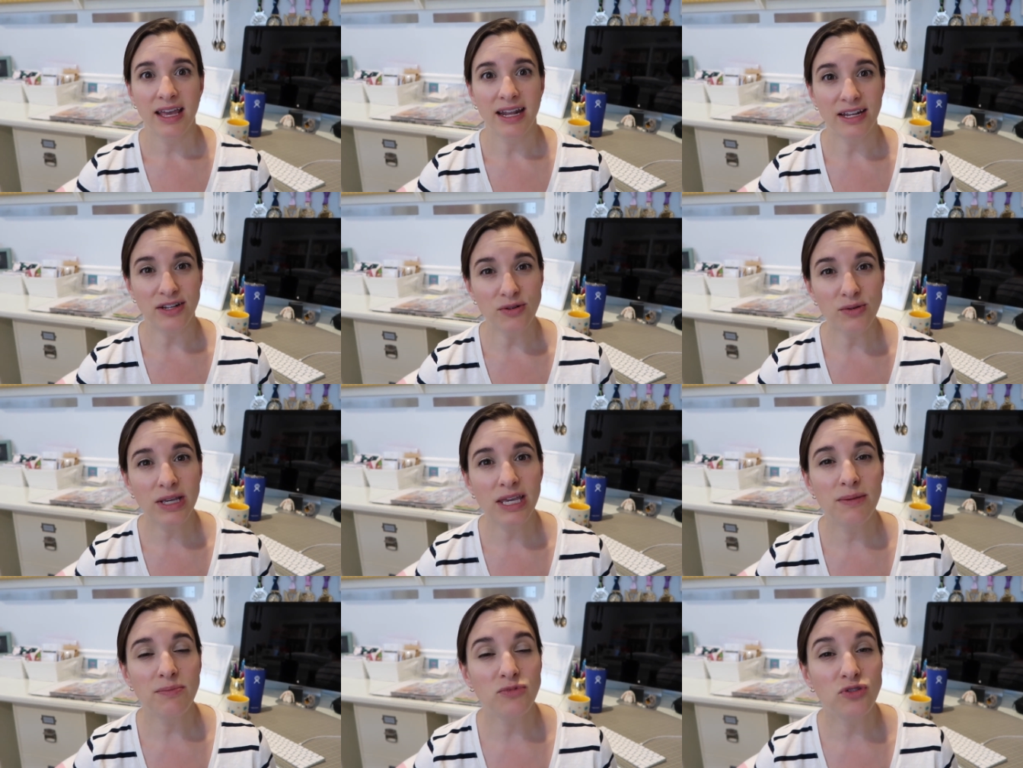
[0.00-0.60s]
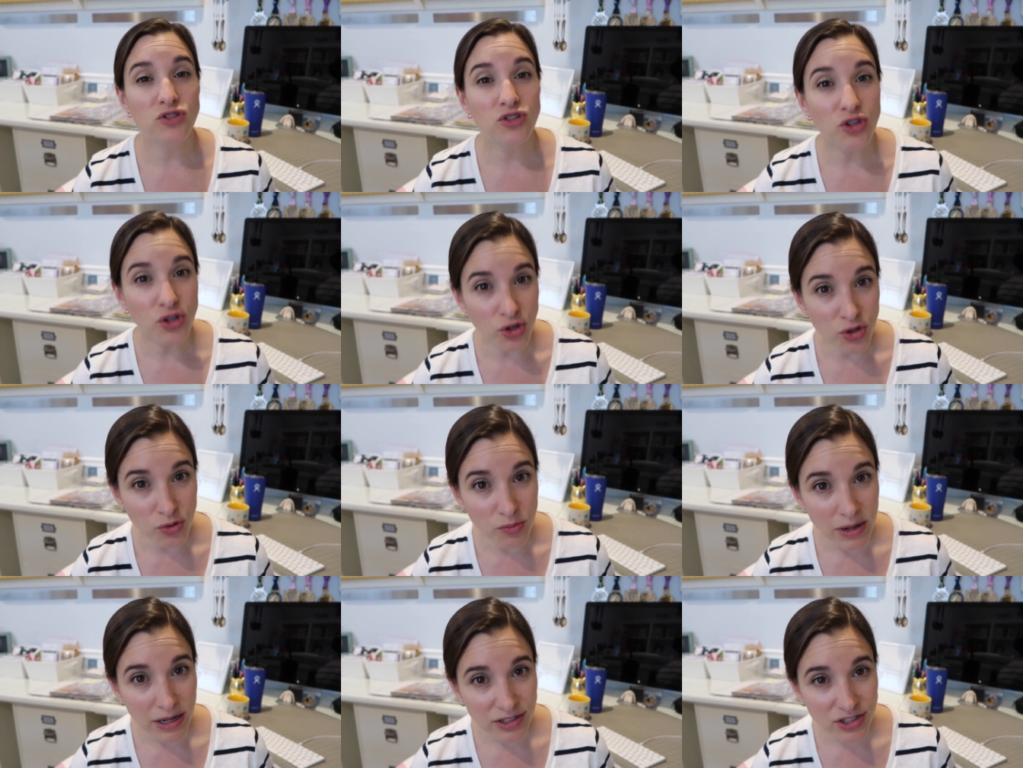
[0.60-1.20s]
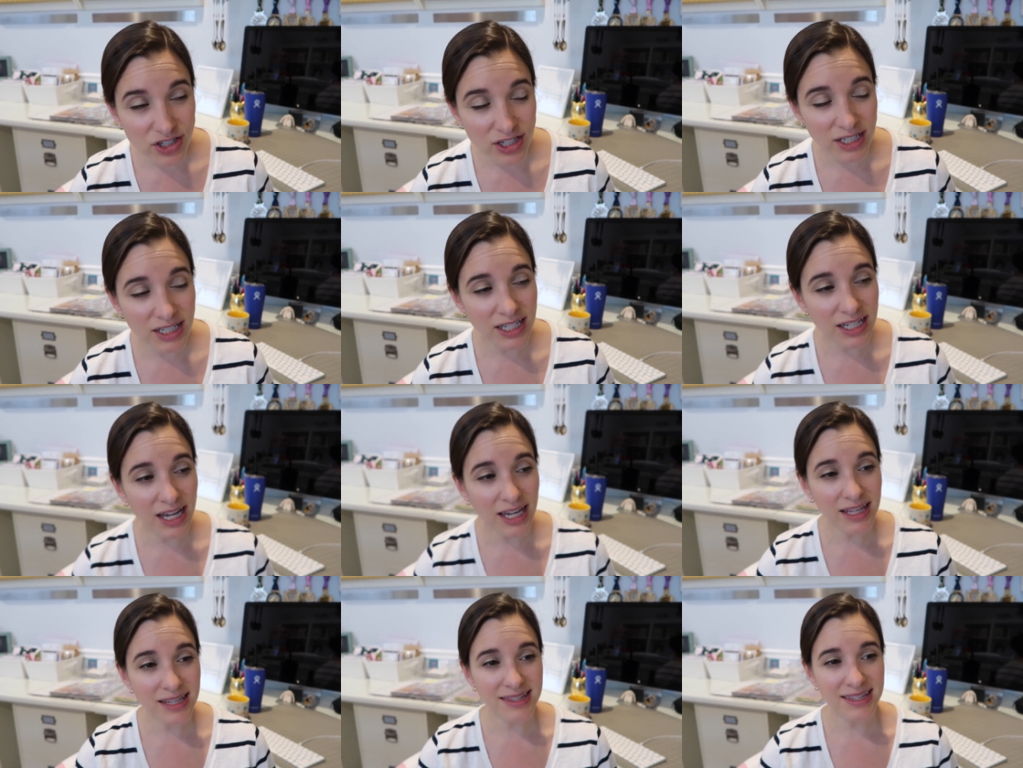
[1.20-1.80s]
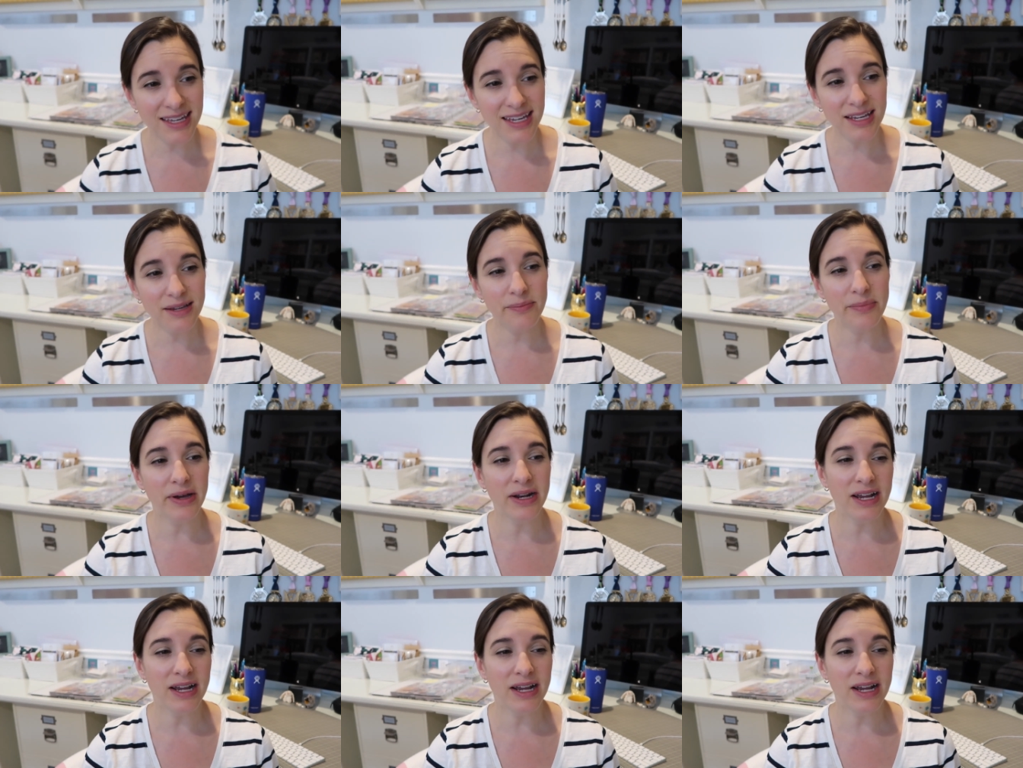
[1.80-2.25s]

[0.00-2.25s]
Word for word: And I don't keep too much in it, I think,